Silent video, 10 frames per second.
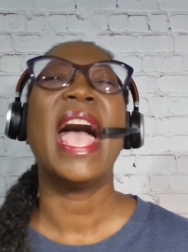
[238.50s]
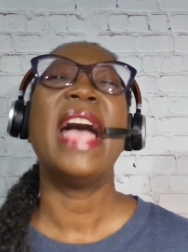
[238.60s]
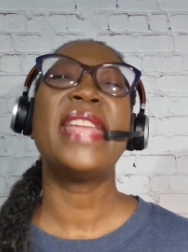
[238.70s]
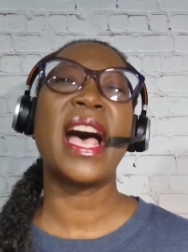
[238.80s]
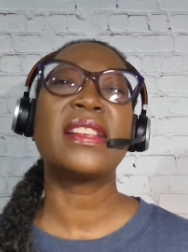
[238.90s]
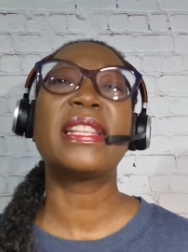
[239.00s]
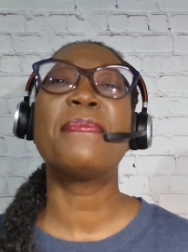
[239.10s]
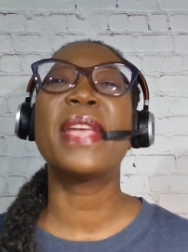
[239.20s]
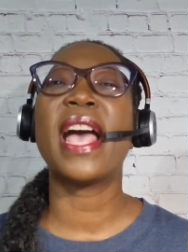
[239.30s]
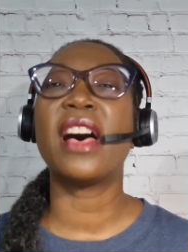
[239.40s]
Now,
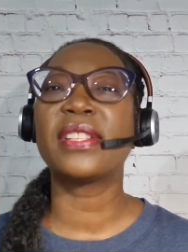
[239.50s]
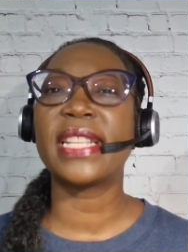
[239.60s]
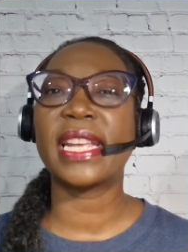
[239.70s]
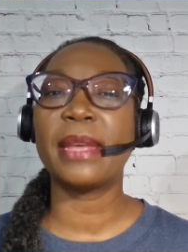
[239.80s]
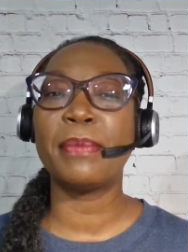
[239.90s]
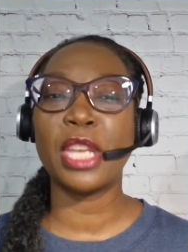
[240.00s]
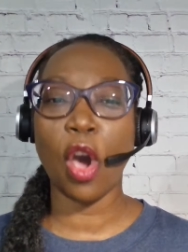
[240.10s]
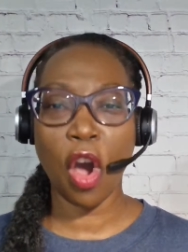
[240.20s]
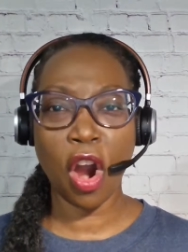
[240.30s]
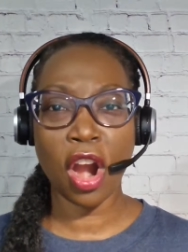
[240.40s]
something else that can be
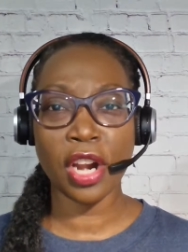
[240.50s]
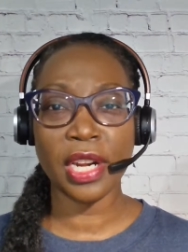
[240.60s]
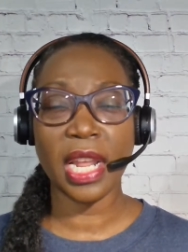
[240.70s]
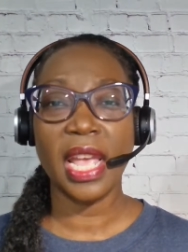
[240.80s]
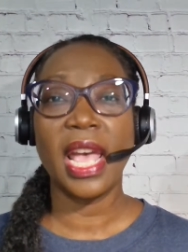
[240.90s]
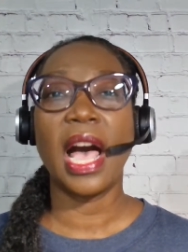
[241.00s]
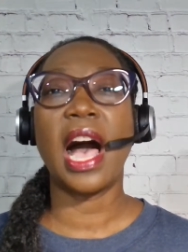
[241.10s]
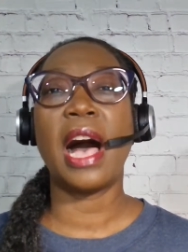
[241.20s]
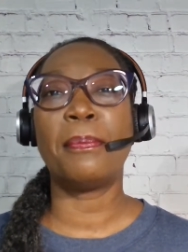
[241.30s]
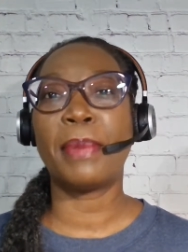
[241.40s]
hard,
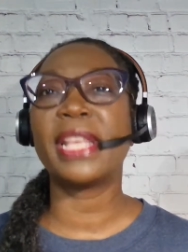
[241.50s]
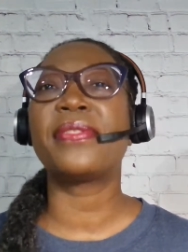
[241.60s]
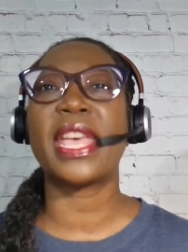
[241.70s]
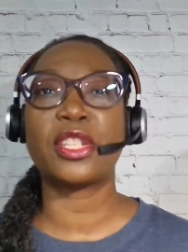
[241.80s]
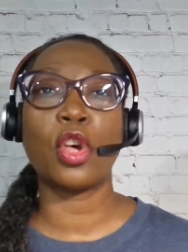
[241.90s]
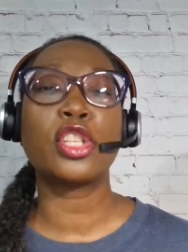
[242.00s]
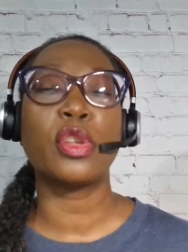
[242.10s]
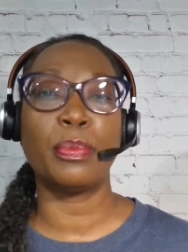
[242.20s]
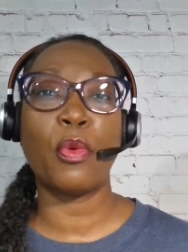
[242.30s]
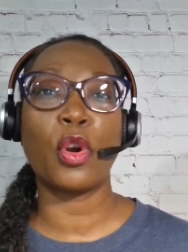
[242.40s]
but that's also
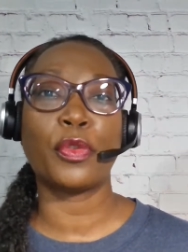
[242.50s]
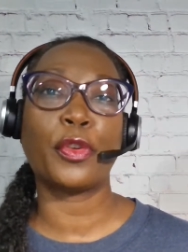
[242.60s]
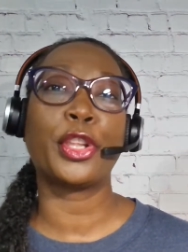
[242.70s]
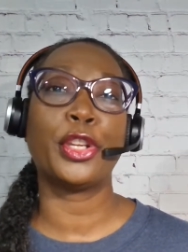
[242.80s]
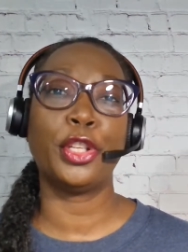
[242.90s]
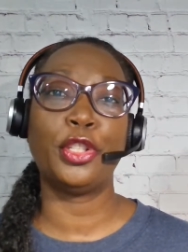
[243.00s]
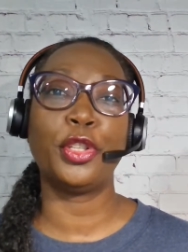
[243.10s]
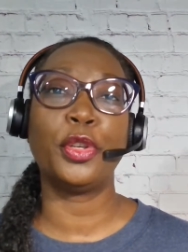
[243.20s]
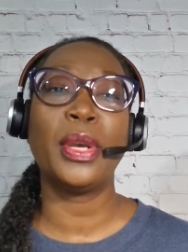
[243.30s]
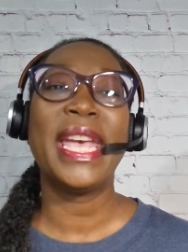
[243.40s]
important for you to
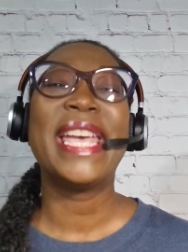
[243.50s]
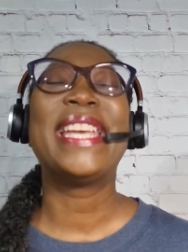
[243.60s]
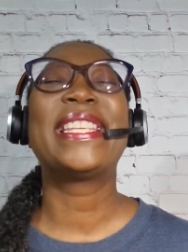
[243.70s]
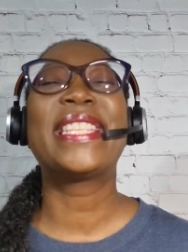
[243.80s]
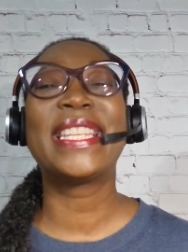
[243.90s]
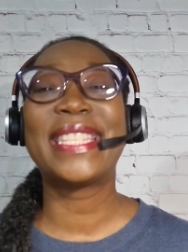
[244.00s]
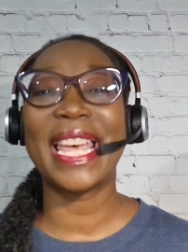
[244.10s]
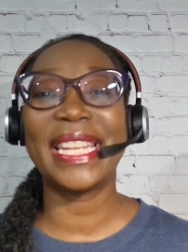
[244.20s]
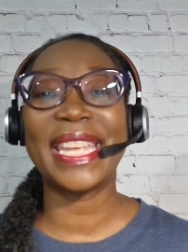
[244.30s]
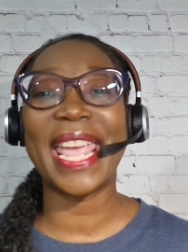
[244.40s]
do, is to
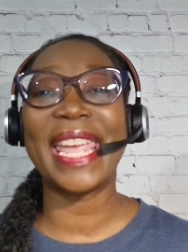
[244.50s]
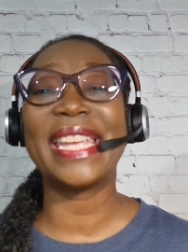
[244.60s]
delegate